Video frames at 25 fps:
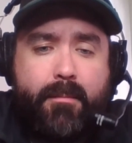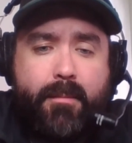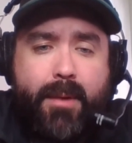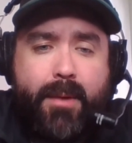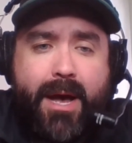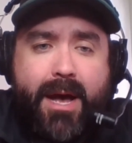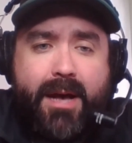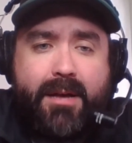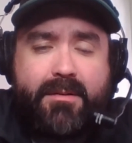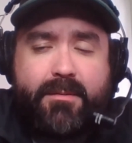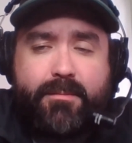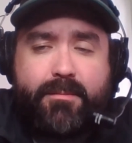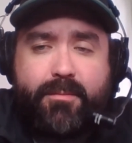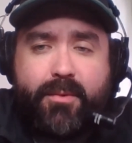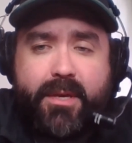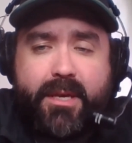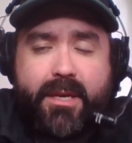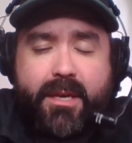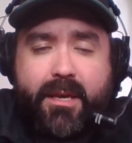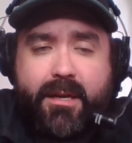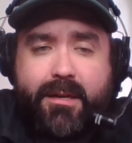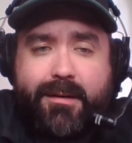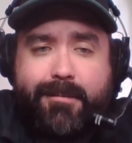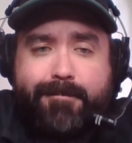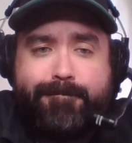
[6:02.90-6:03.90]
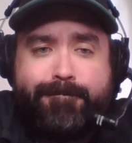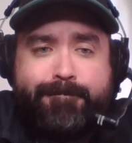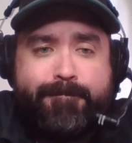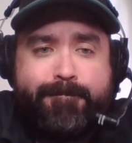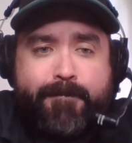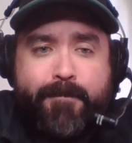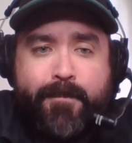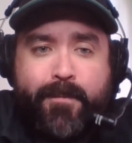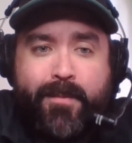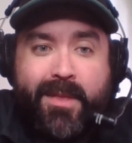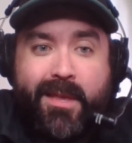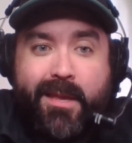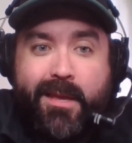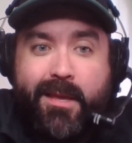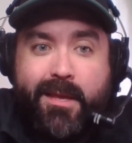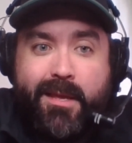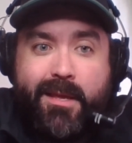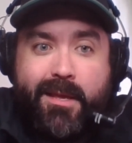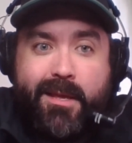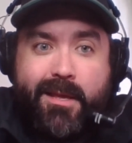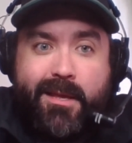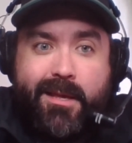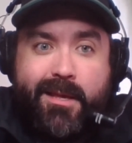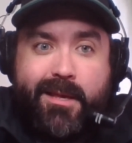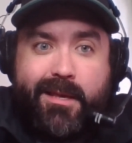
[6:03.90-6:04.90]
possibly can
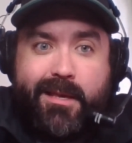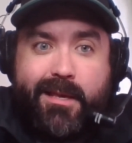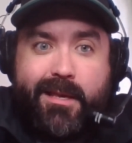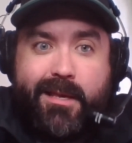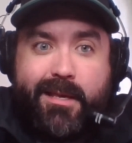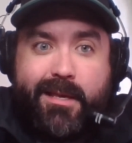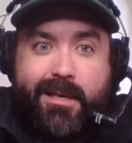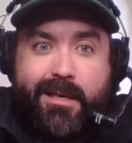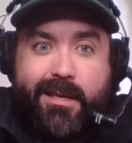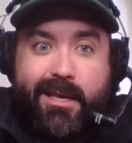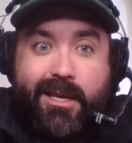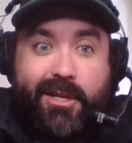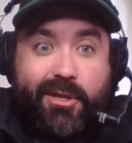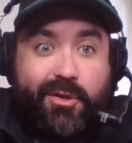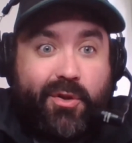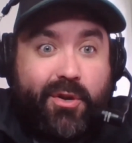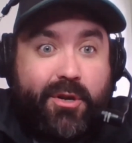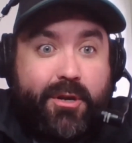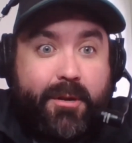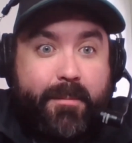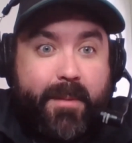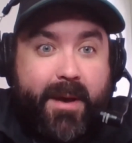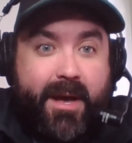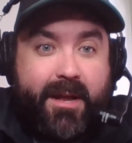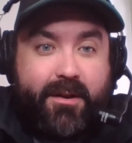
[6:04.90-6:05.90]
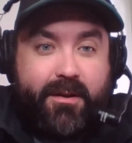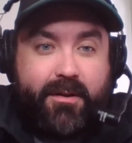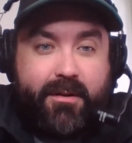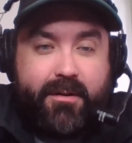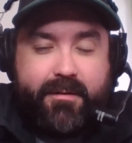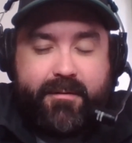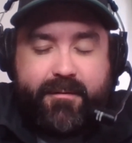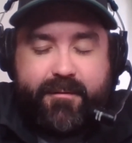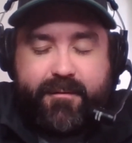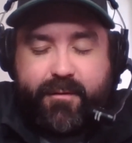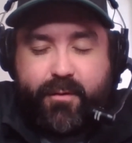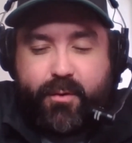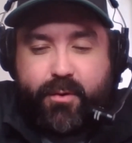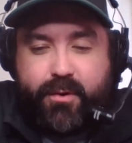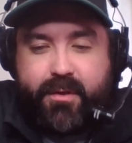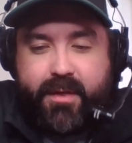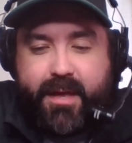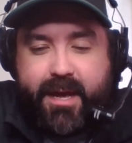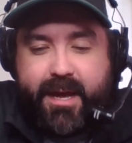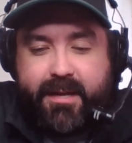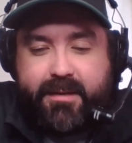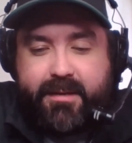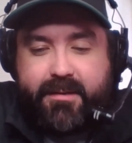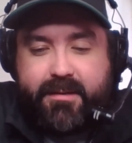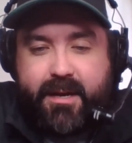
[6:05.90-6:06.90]
can look better for
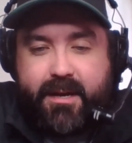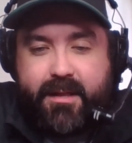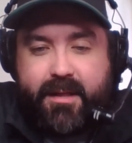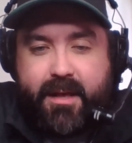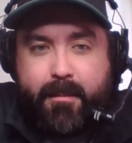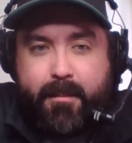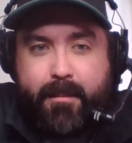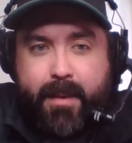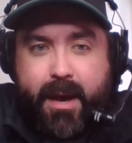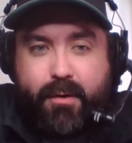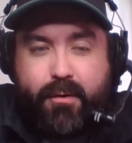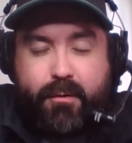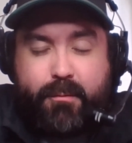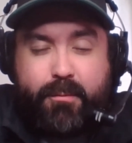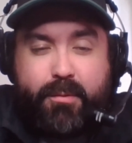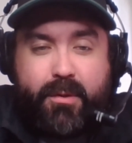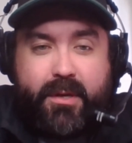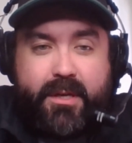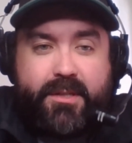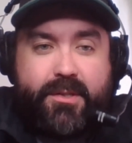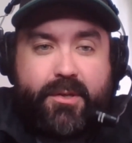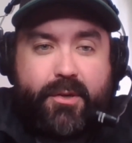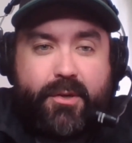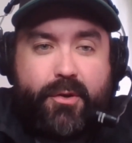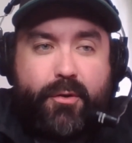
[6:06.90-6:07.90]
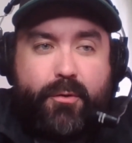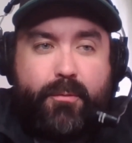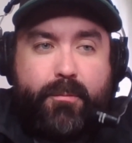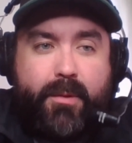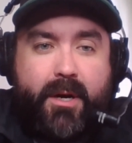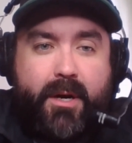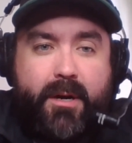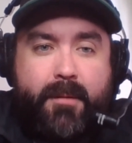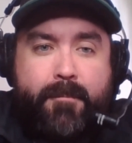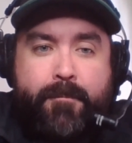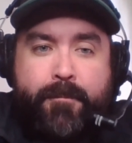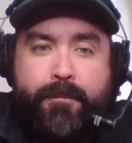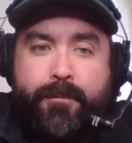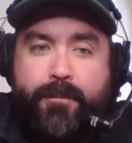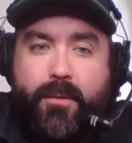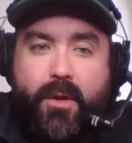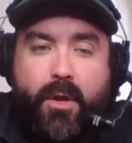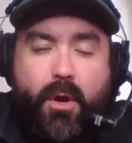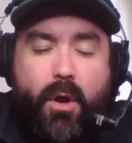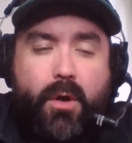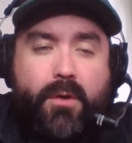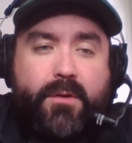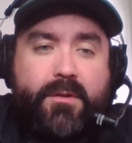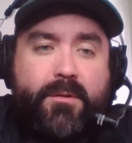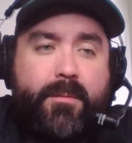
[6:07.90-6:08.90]
that uh, that power play too. But
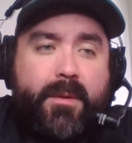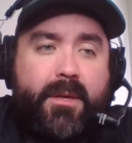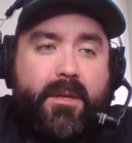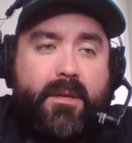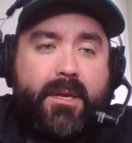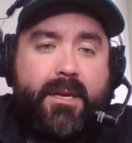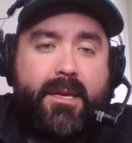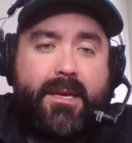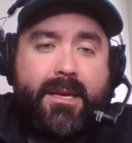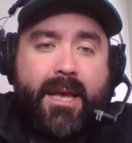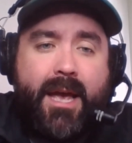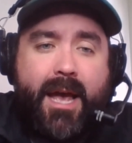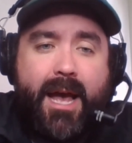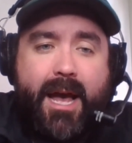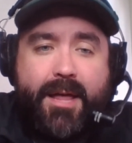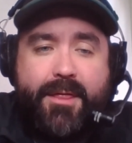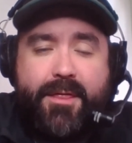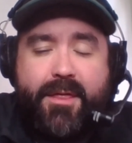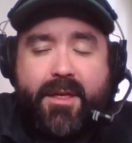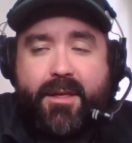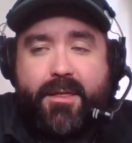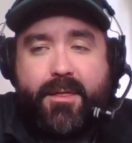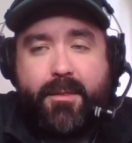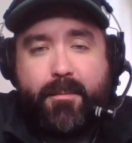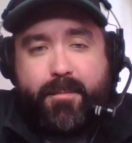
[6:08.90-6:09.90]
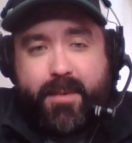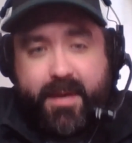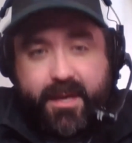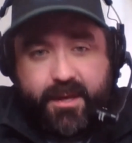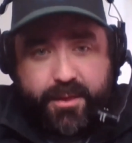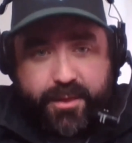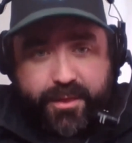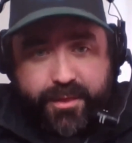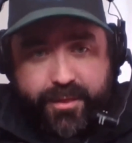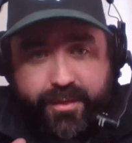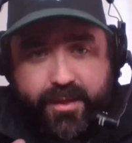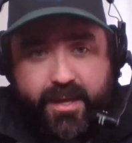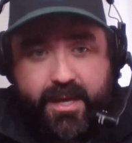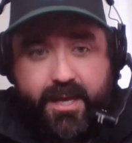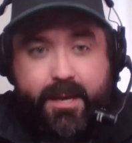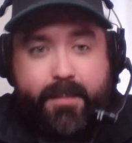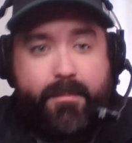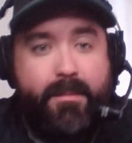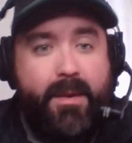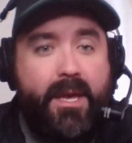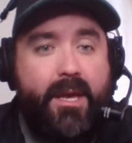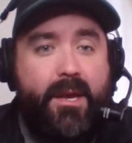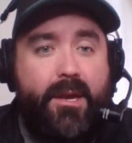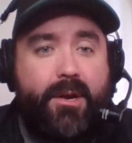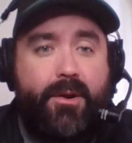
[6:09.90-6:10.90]
ultimately, I think the big theme
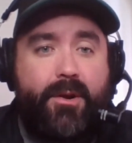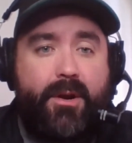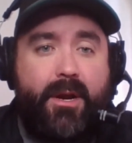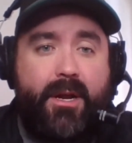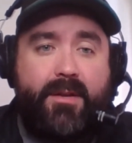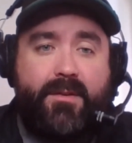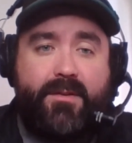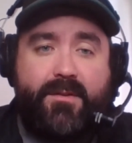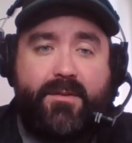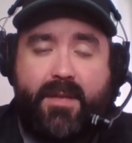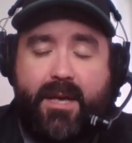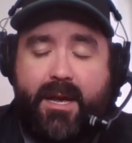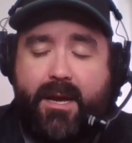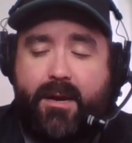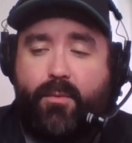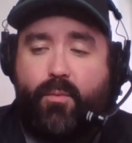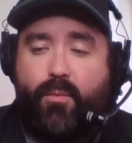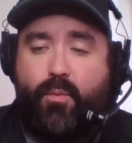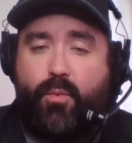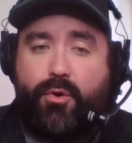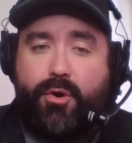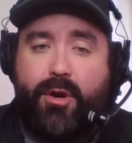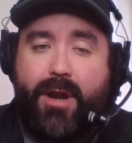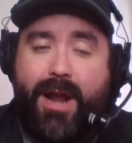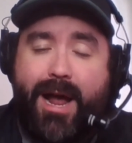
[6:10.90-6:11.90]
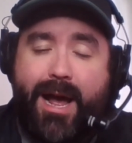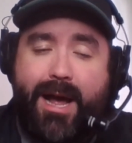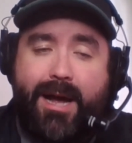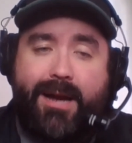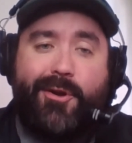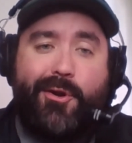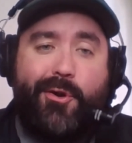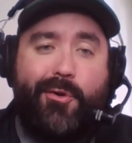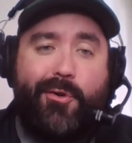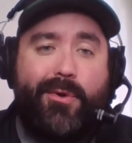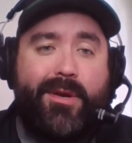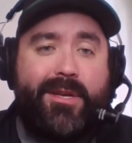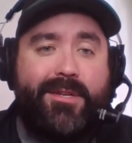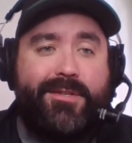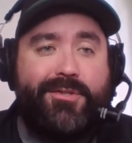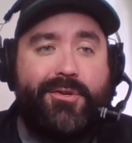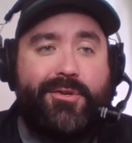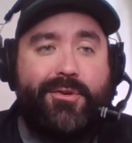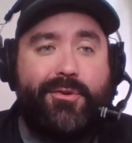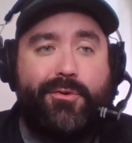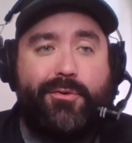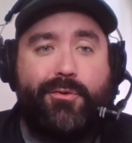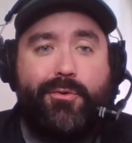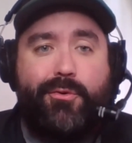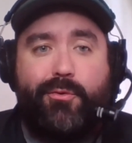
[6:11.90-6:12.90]
here is that we're not going
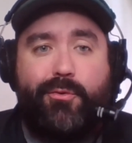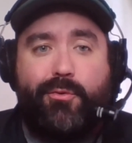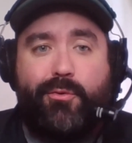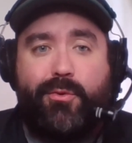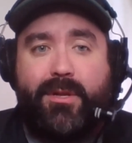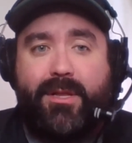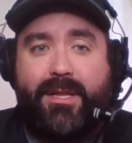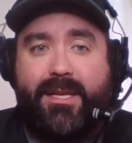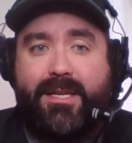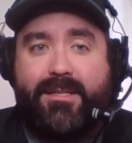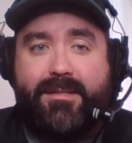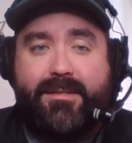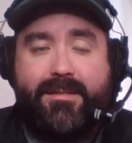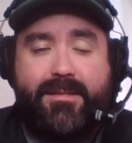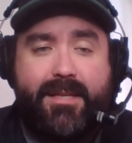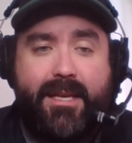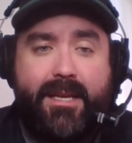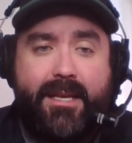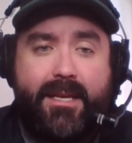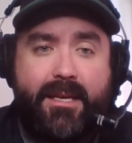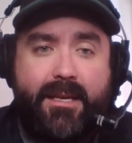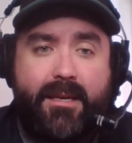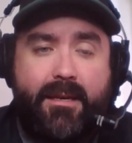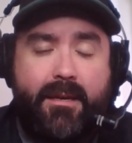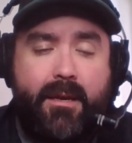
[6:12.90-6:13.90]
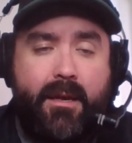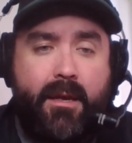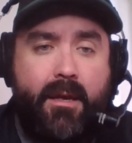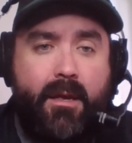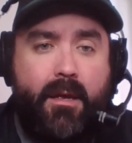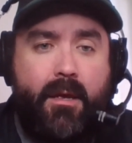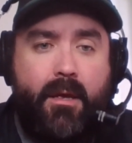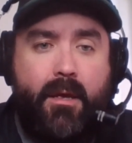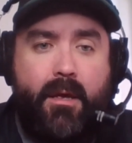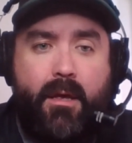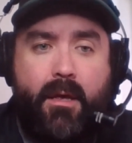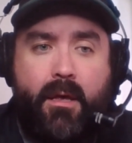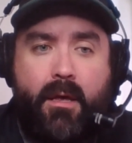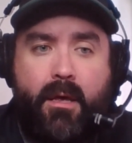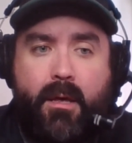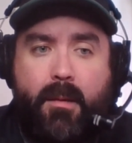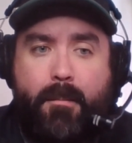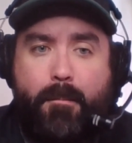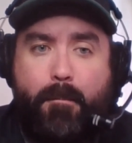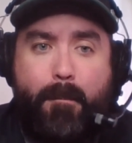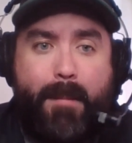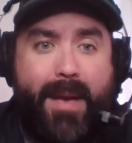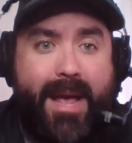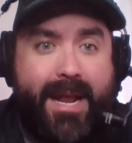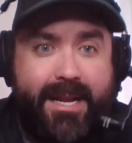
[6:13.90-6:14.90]
to really see
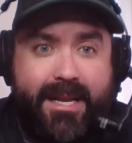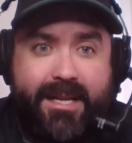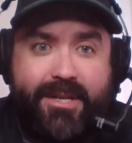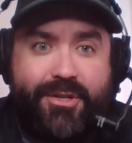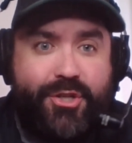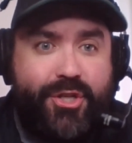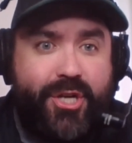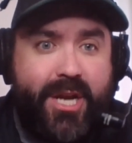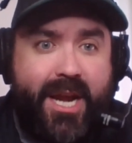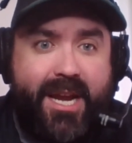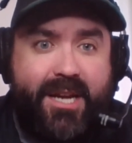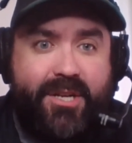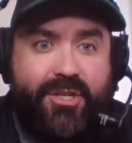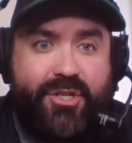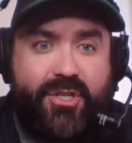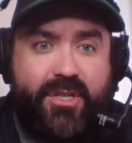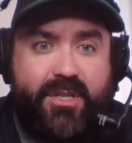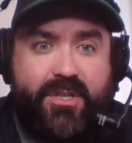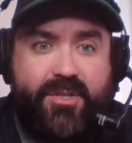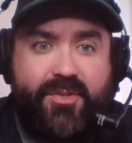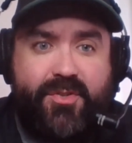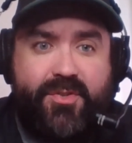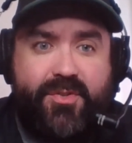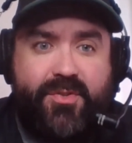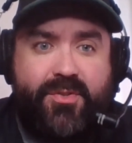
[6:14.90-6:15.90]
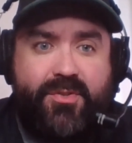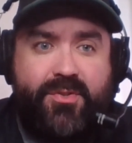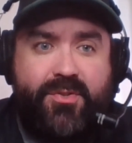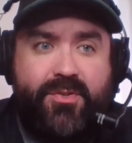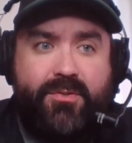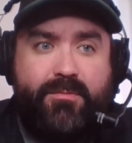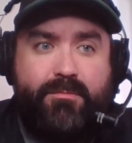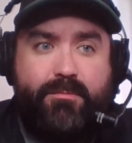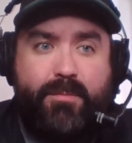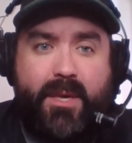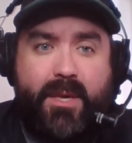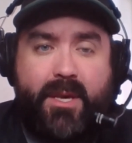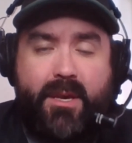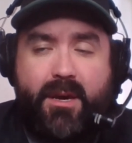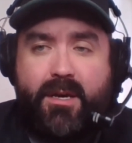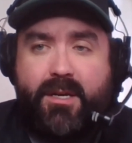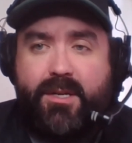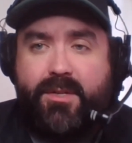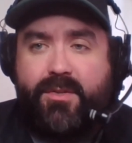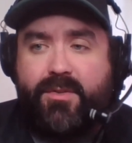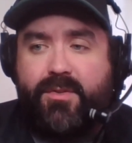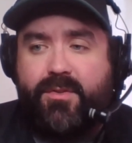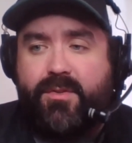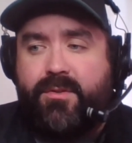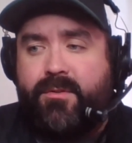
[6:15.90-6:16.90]
many changes
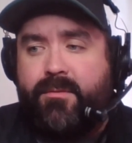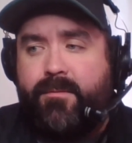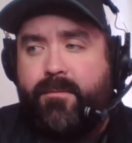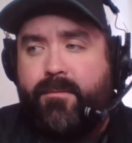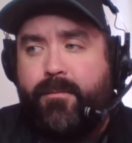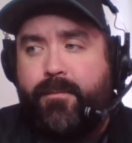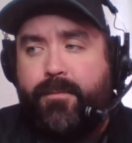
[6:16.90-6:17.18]
because